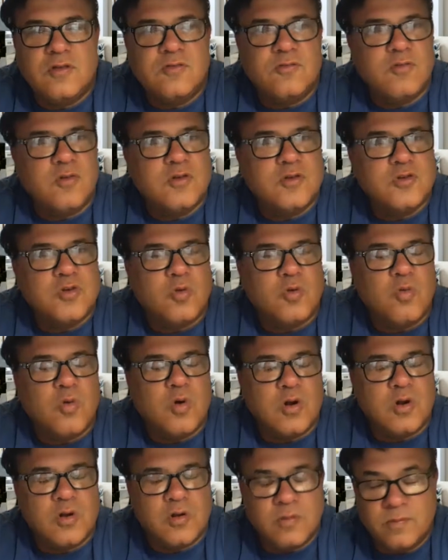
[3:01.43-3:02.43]
virtual
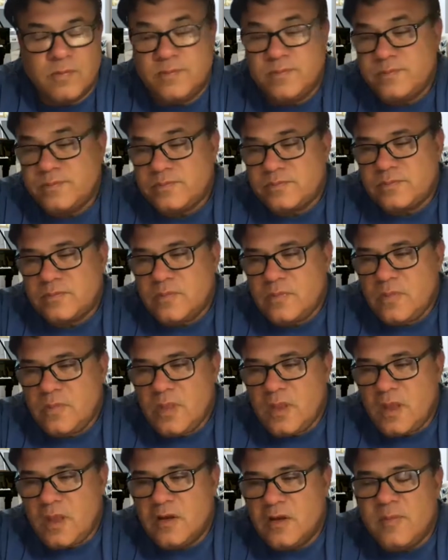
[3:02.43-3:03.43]
world
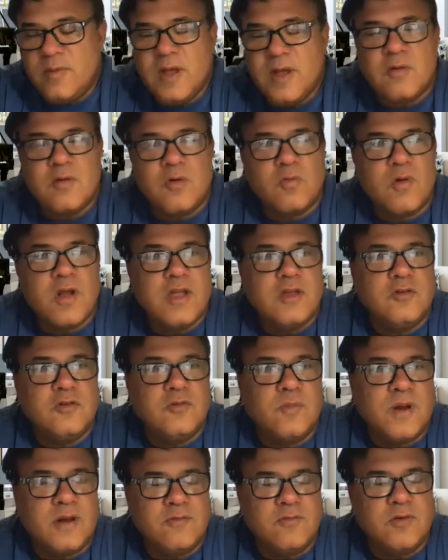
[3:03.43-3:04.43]
to be able to raise
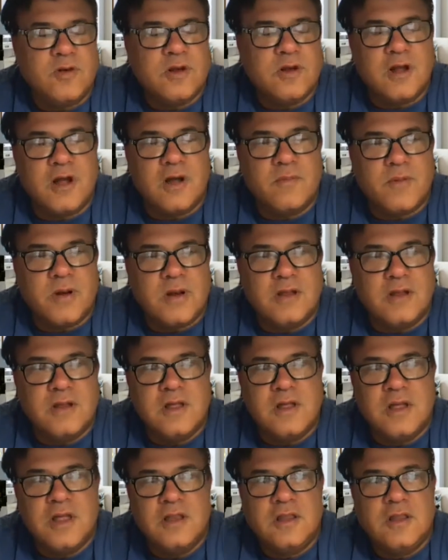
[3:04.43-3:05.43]
money for your company,
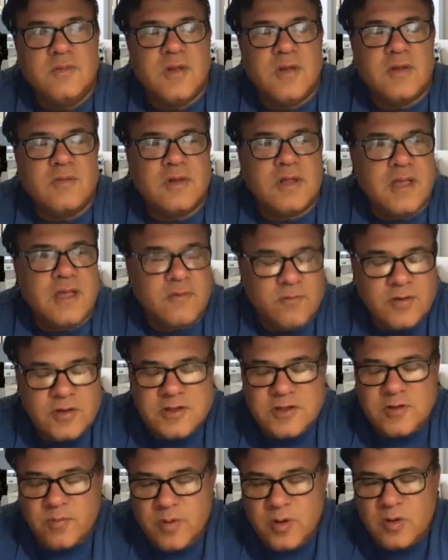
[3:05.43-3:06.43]
to be able to get
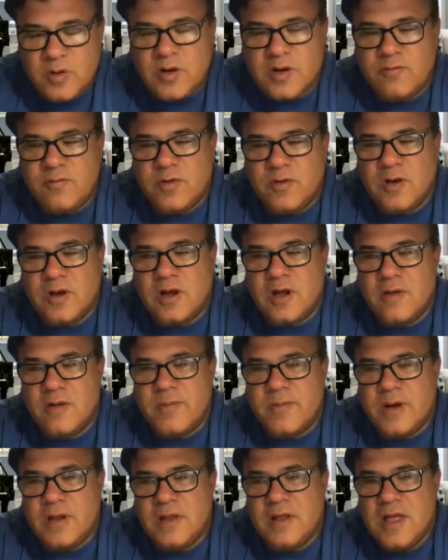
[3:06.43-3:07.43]
visibility for your
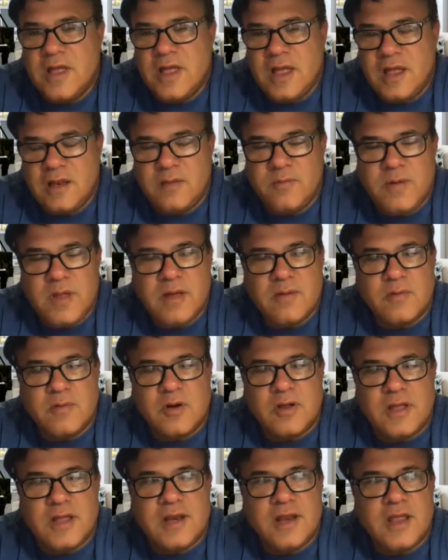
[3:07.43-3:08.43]
company, and to be able
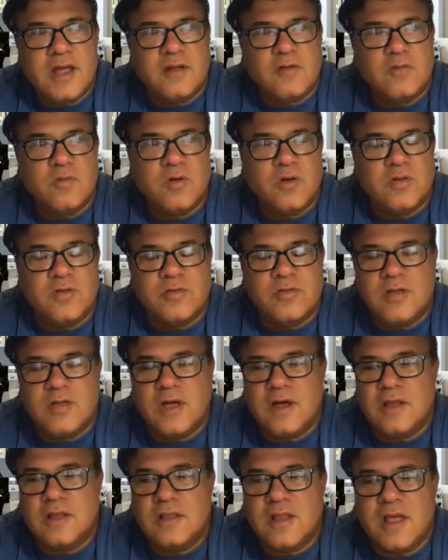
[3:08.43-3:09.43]
to connect with
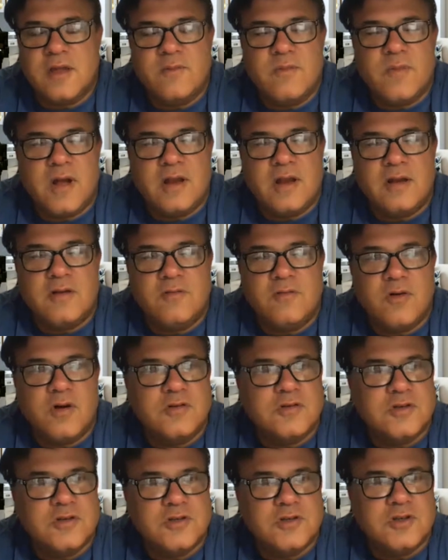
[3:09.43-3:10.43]
like-minded
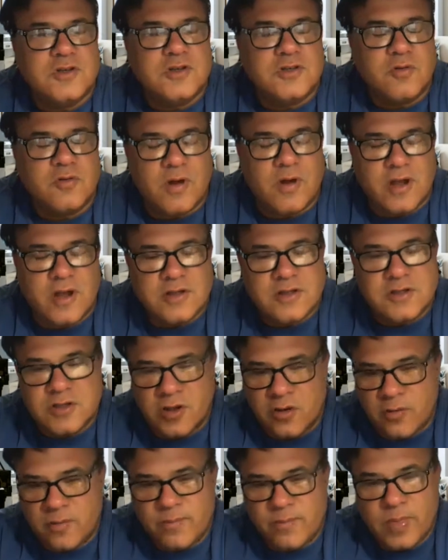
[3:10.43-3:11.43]
folks is just great.
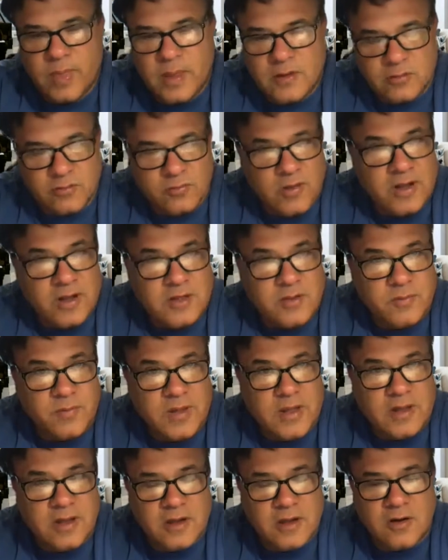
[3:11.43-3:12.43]
So it's great to
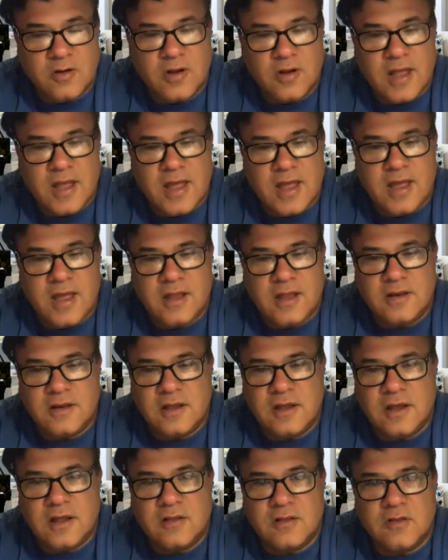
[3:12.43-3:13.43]
be here and
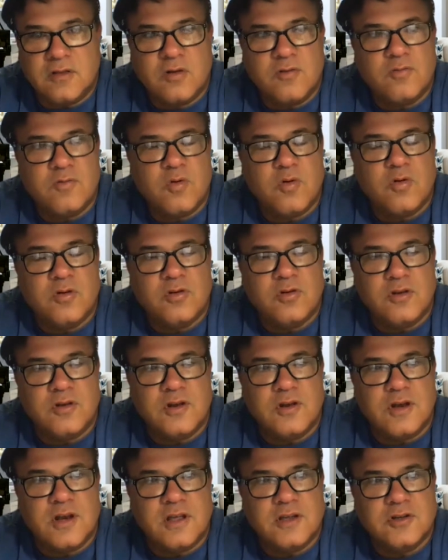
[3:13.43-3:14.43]
look forward to
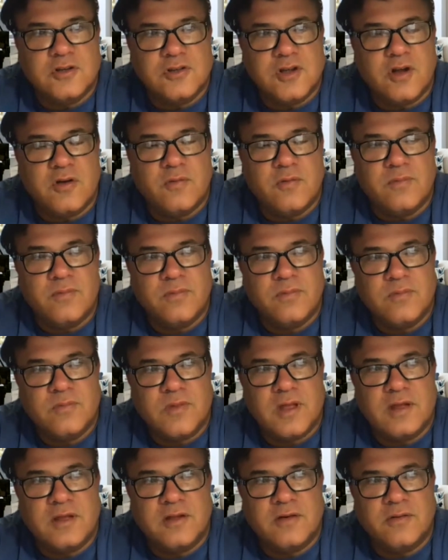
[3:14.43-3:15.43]
today's show.
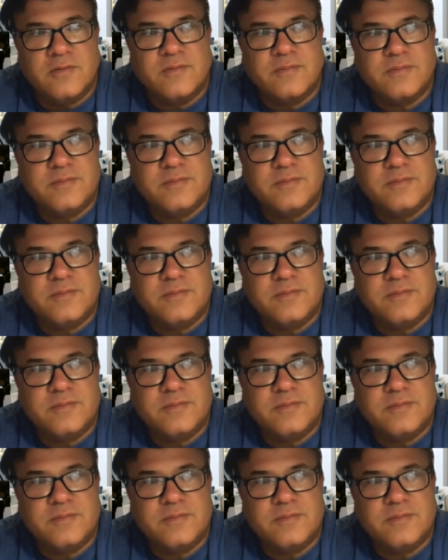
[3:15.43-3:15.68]
Thank you.